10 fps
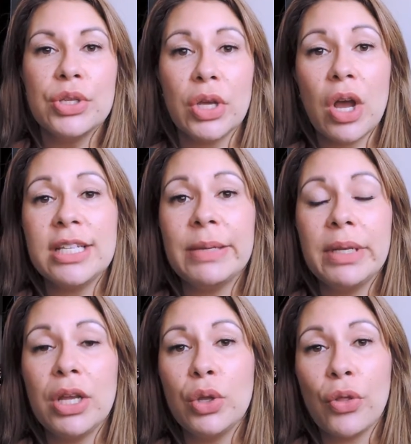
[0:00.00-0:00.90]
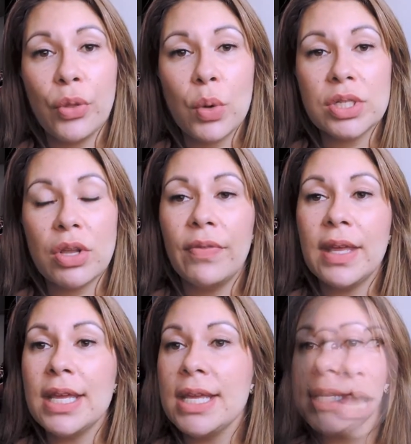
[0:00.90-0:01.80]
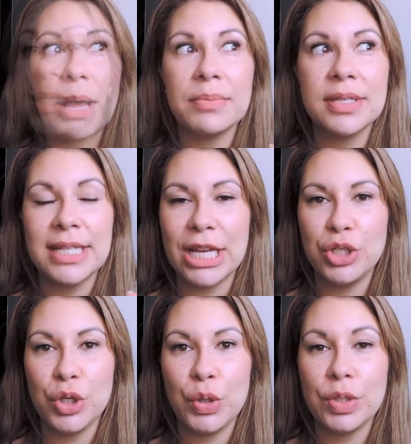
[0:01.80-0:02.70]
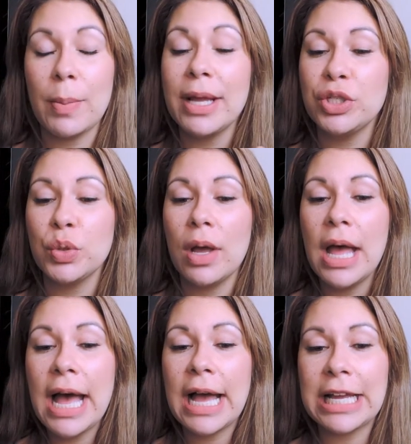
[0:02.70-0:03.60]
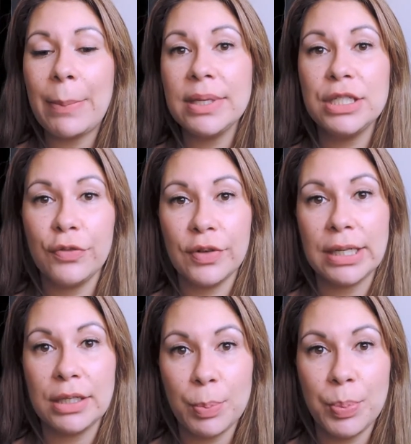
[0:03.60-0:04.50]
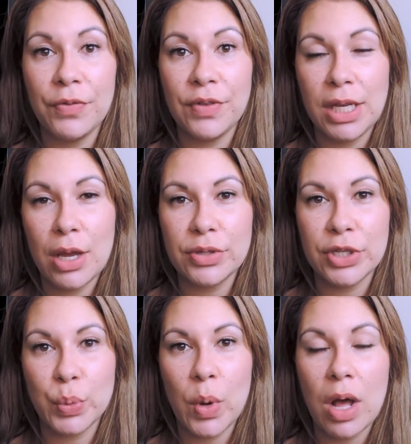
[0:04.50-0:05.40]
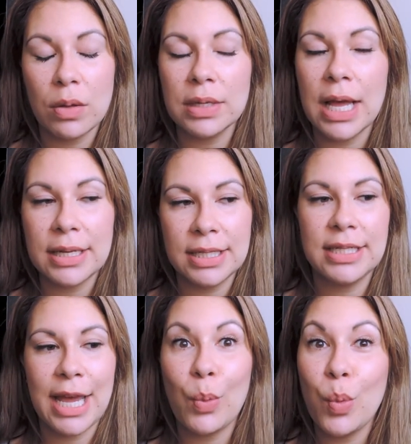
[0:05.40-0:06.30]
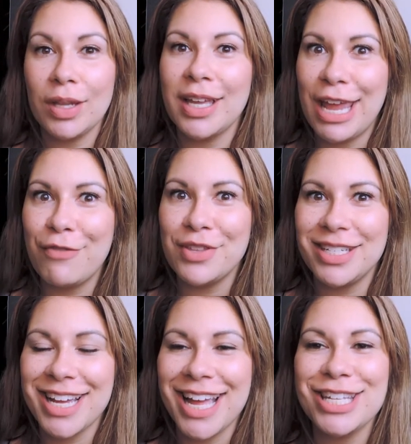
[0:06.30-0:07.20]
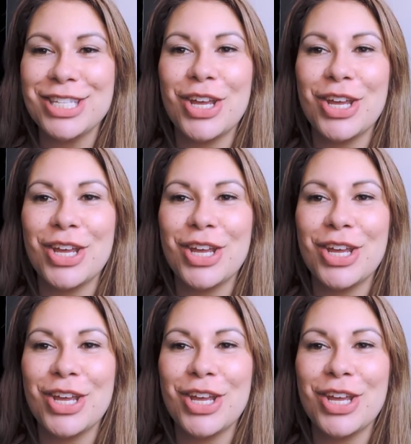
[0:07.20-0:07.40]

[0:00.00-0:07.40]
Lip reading: So guys, let me know your thoughts on the, stay tuned. I might do a couple of different lip videos as well today while I have the chance.